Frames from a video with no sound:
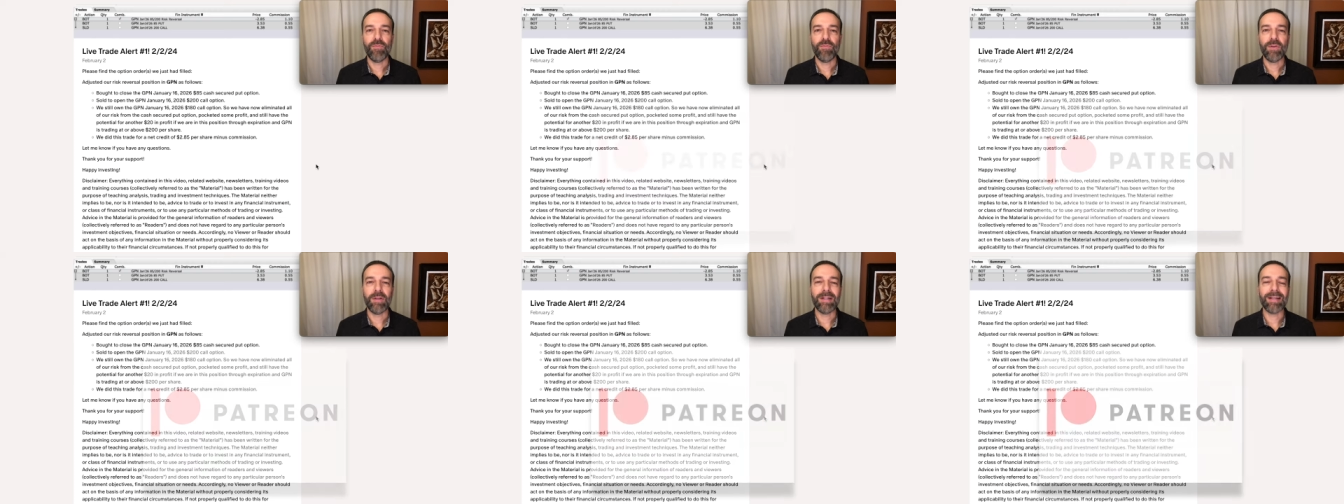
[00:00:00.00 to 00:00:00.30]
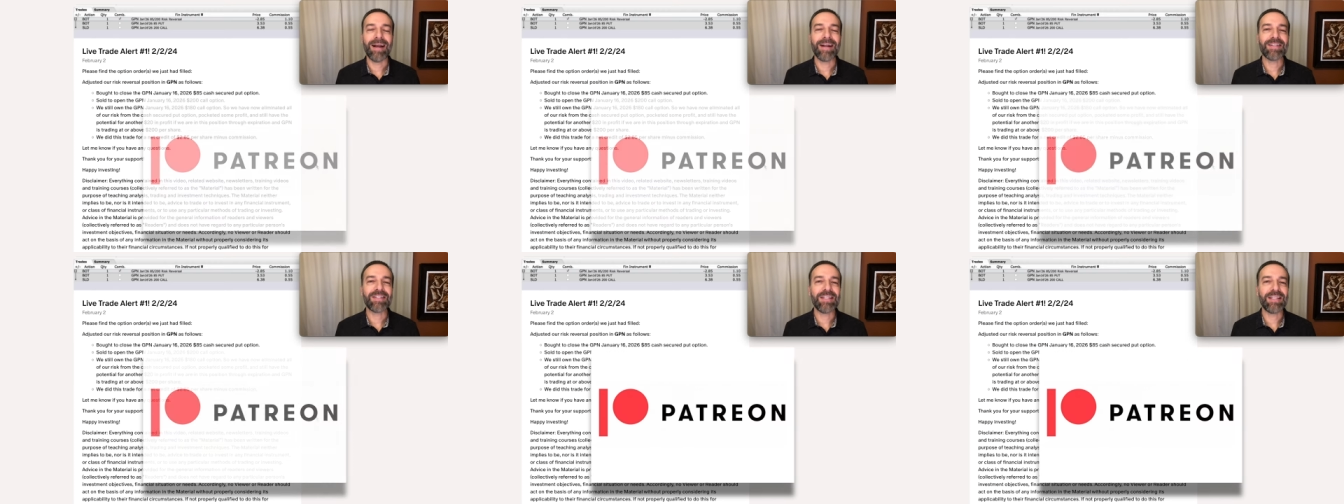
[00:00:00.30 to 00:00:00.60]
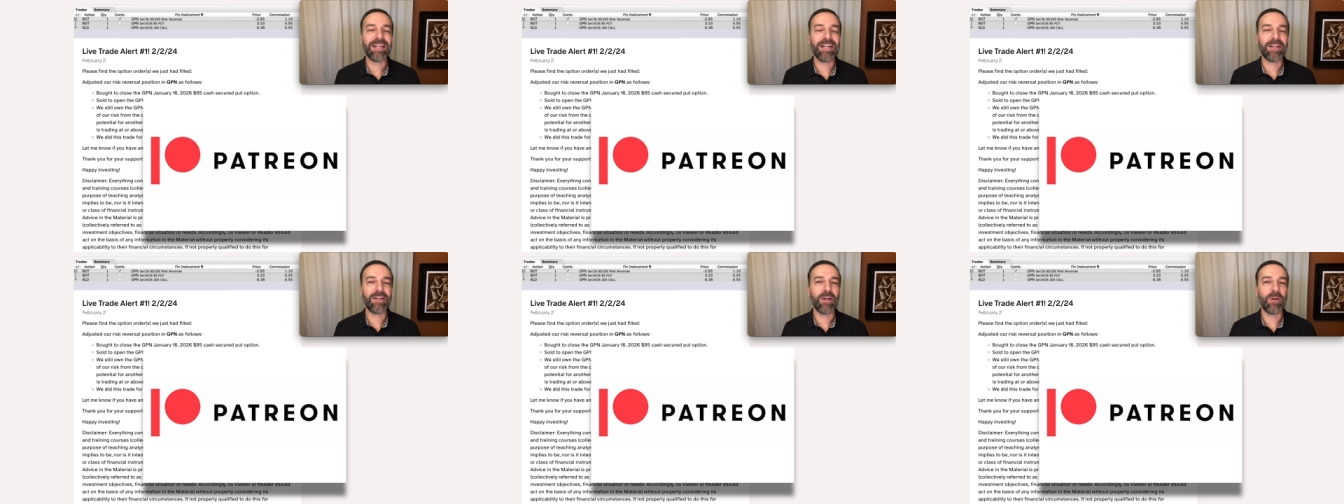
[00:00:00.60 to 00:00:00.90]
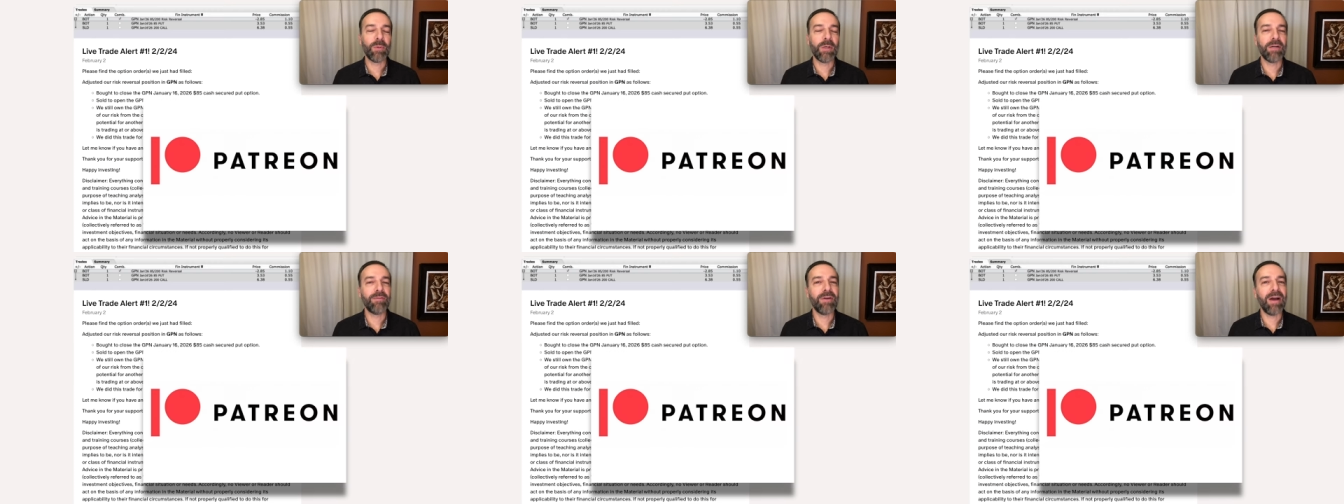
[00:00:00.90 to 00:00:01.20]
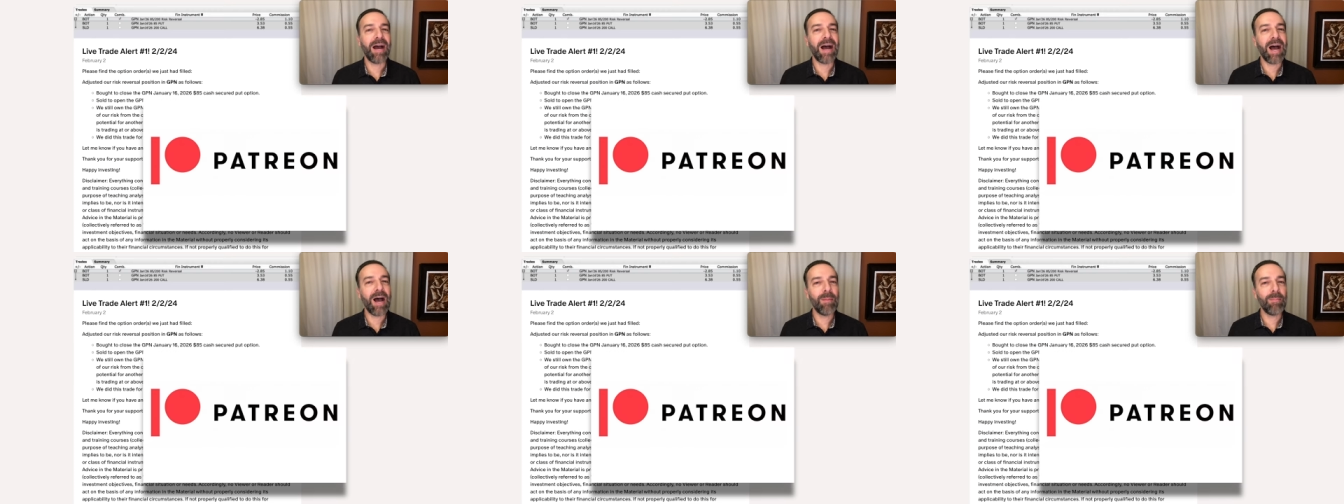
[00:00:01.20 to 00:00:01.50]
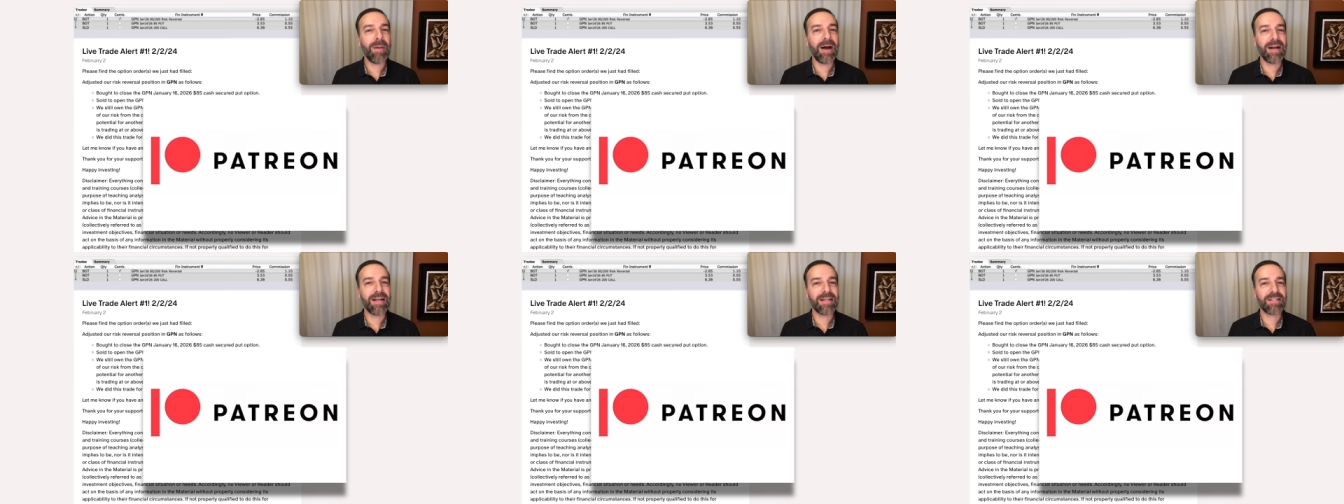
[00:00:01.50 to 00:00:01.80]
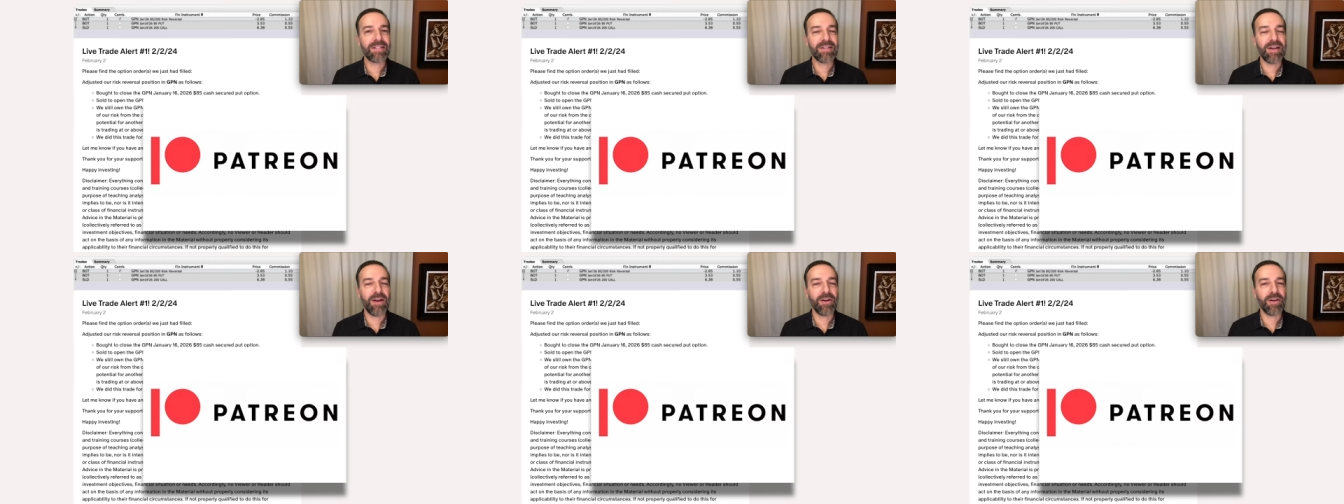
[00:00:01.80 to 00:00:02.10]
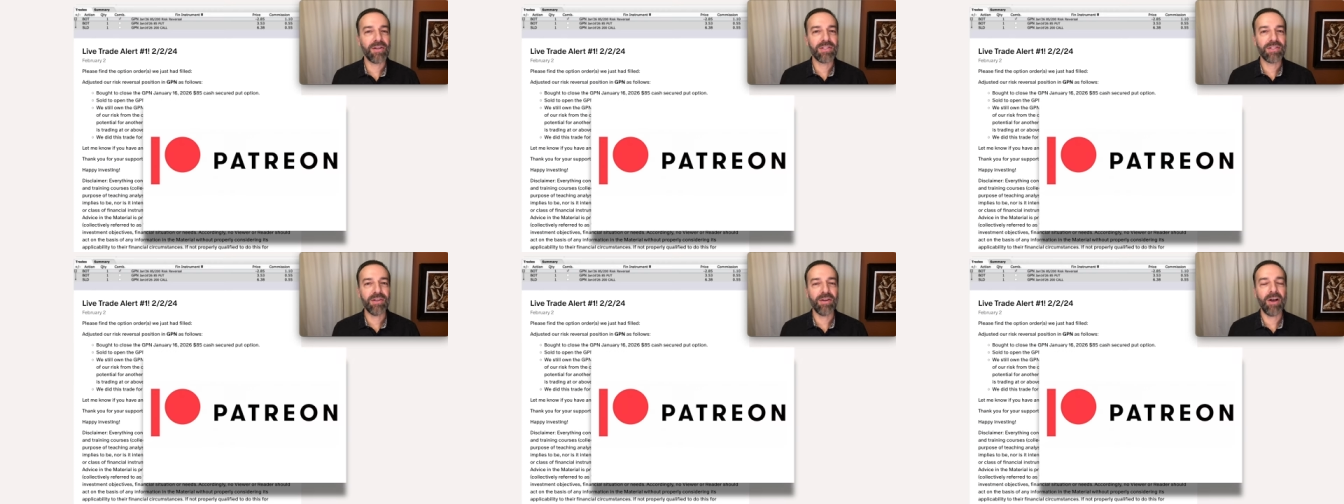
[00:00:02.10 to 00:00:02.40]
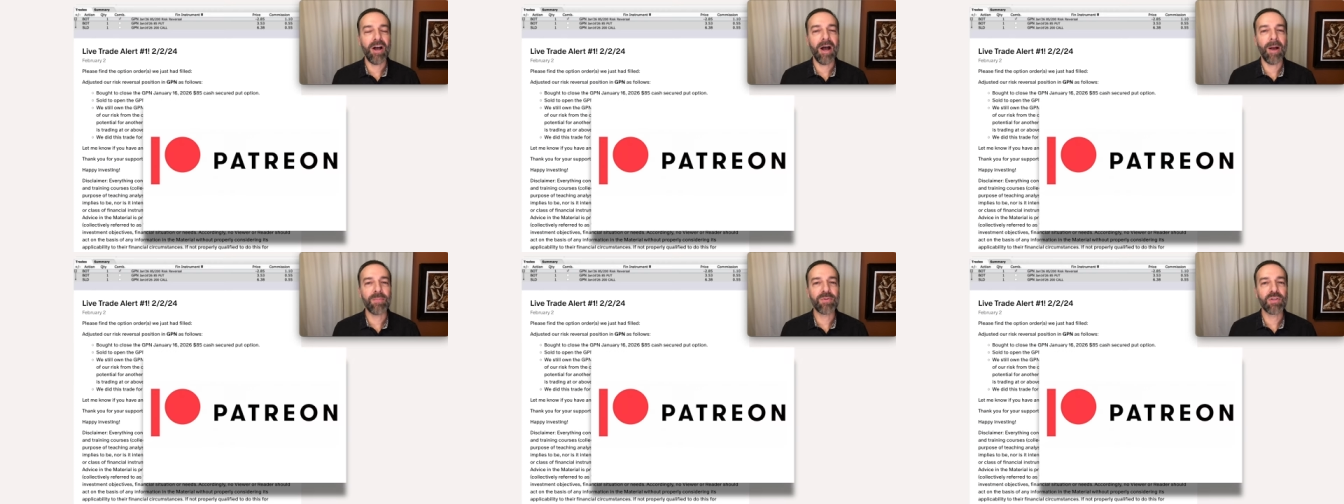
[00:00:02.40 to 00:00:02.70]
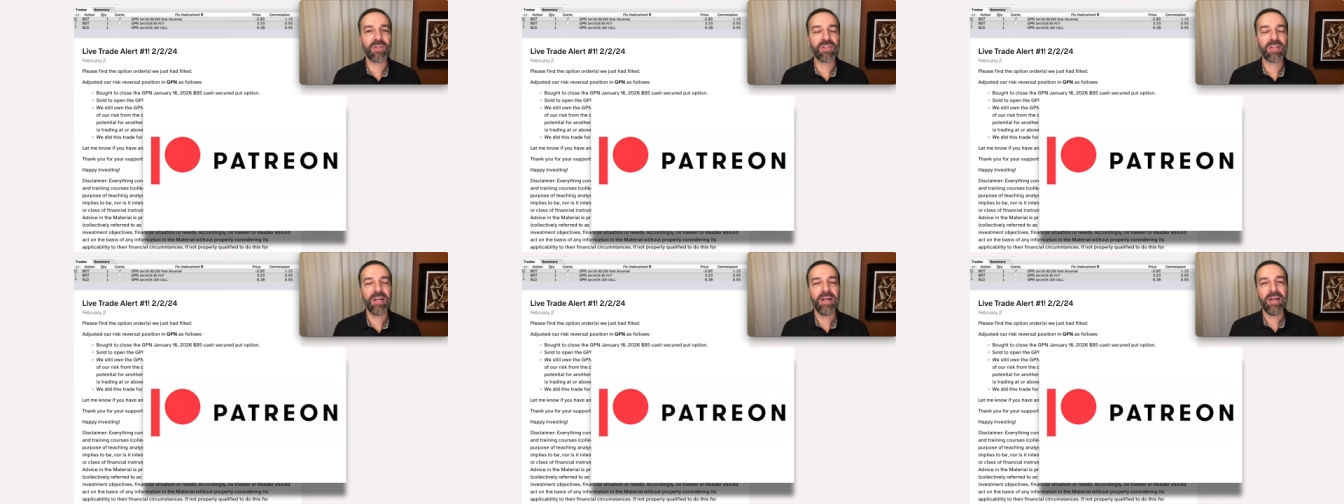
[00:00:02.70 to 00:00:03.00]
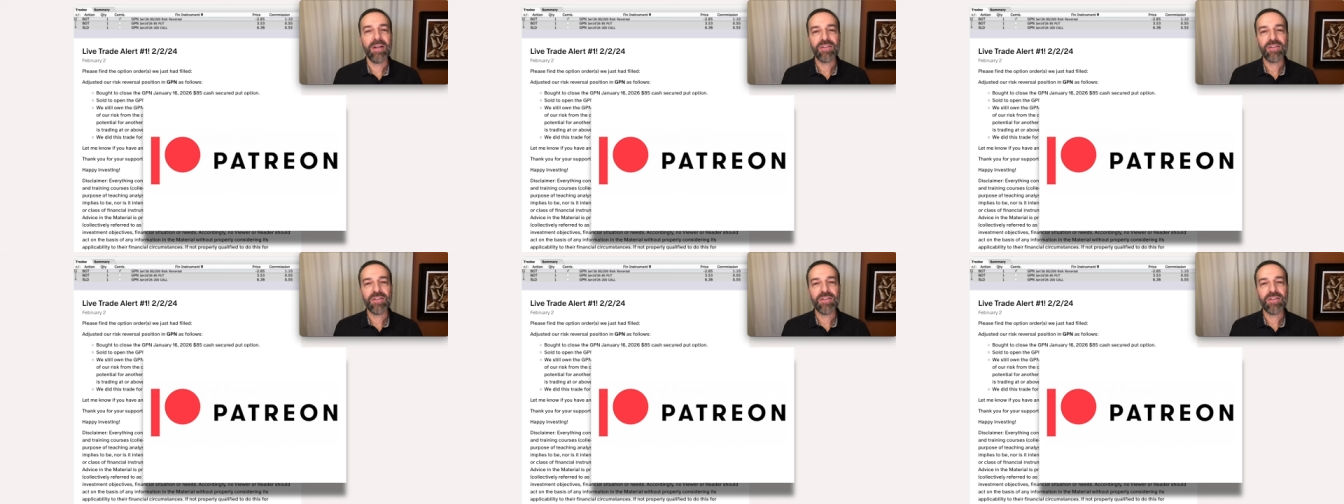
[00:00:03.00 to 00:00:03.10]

If you'd like to get an alert whenever I buy stock or sell options,